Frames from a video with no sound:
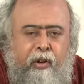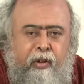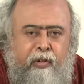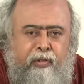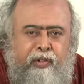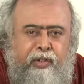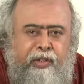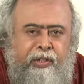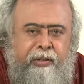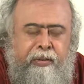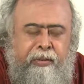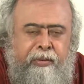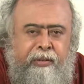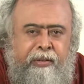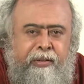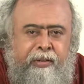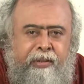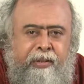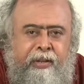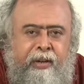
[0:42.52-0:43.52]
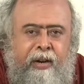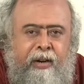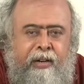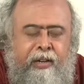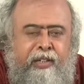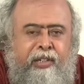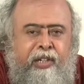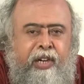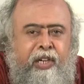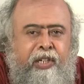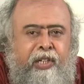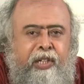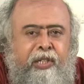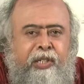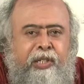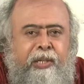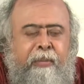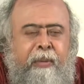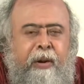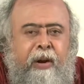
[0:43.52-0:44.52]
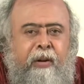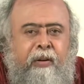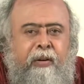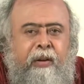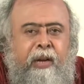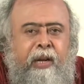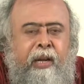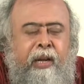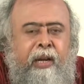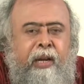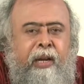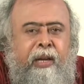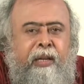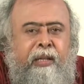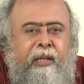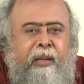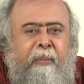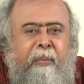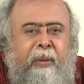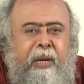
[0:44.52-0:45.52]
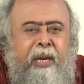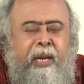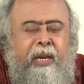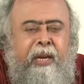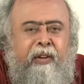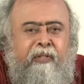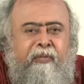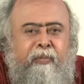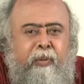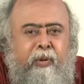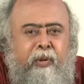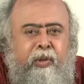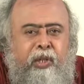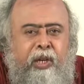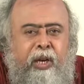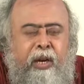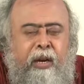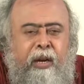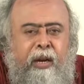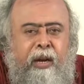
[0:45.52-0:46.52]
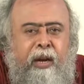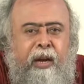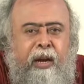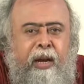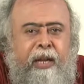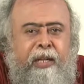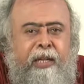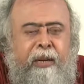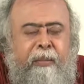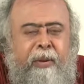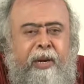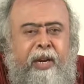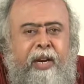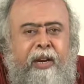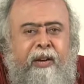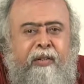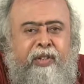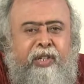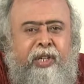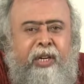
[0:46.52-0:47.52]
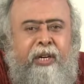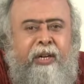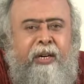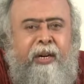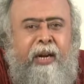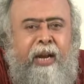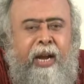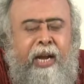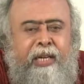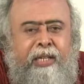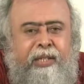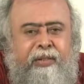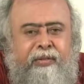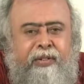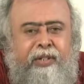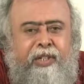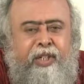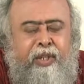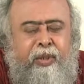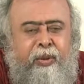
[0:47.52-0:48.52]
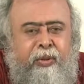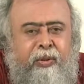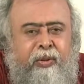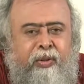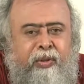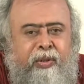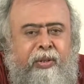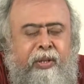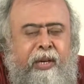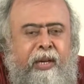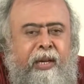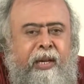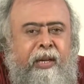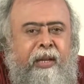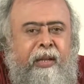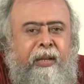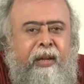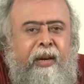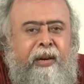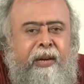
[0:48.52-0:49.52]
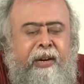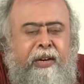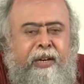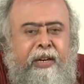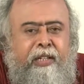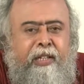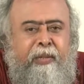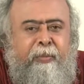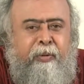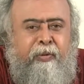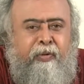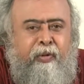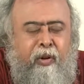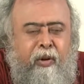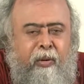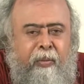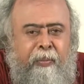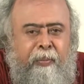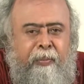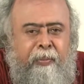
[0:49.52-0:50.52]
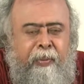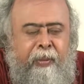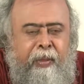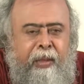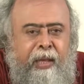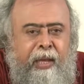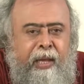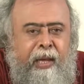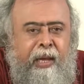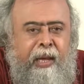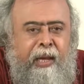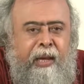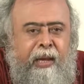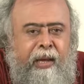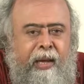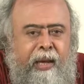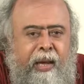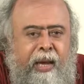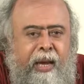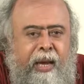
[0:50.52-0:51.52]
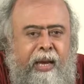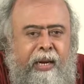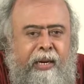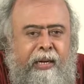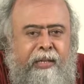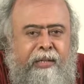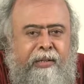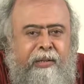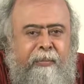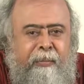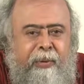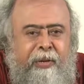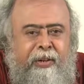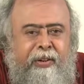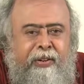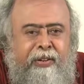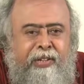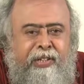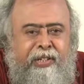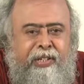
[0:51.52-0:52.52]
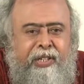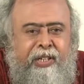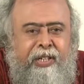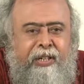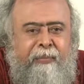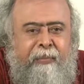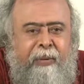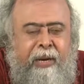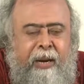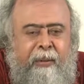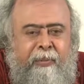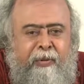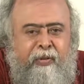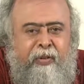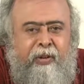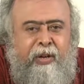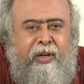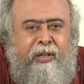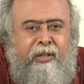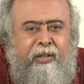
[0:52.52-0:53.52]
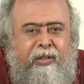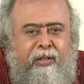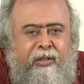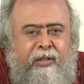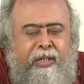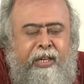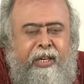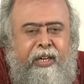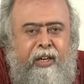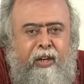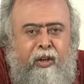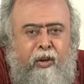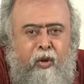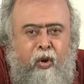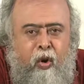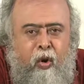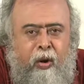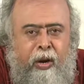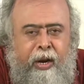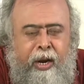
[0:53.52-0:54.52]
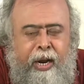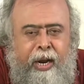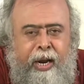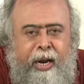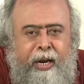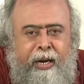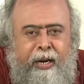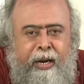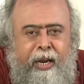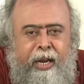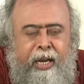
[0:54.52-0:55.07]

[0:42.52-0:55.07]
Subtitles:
often there are discussions about the meaning of puja and the meaning of certain kinds of rituals that Indians perform. And it's a bit interesting perhaps for us to take a look at